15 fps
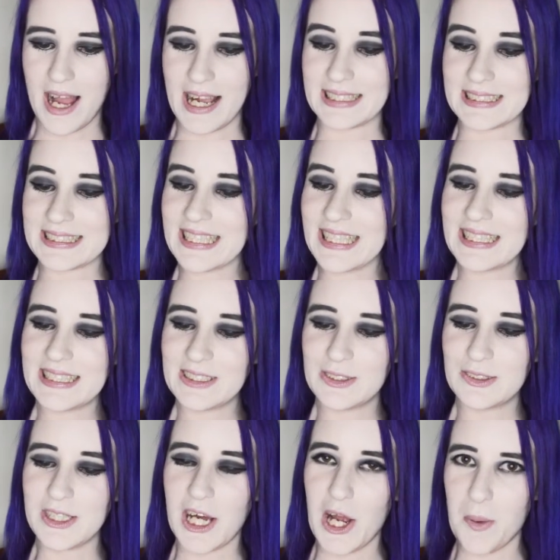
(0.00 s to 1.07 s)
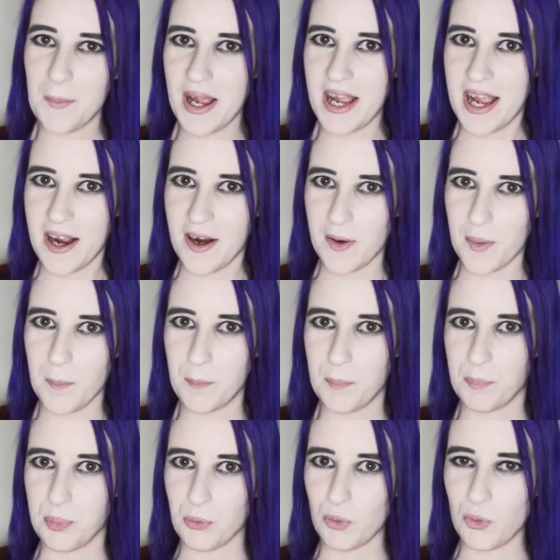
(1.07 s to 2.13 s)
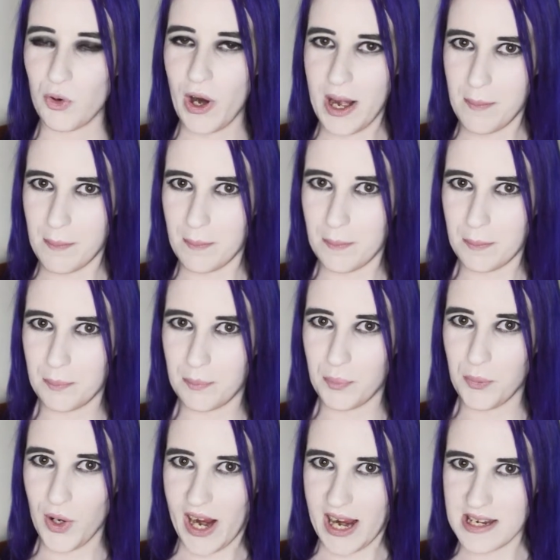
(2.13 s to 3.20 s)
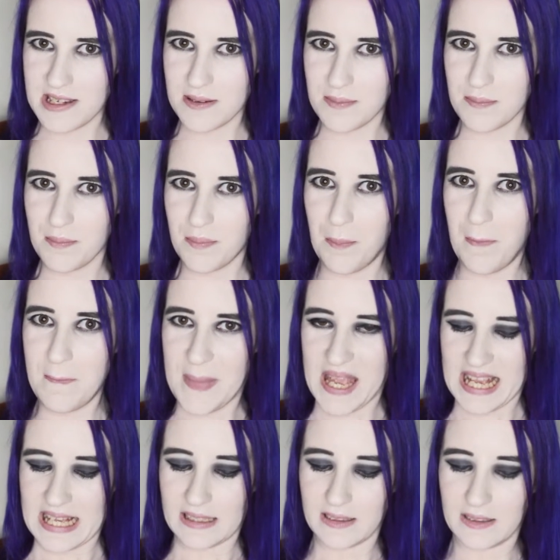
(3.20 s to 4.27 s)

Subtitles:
I decided to dye my hair bright pink.